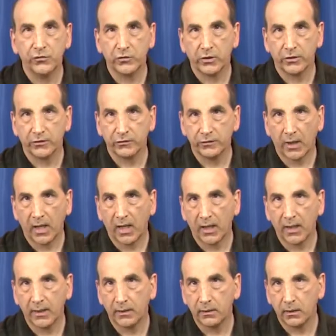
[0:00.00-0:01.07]
to the
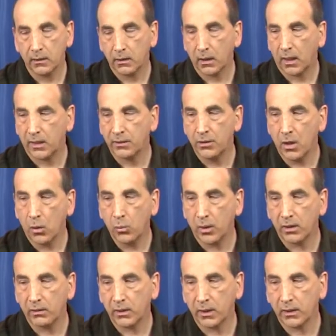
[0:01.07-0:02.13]
side. I know
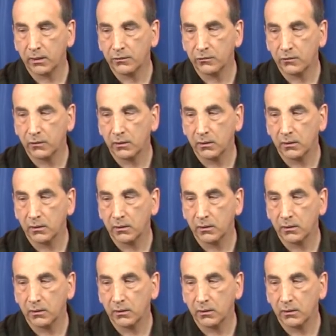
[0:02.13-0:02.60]
where it is.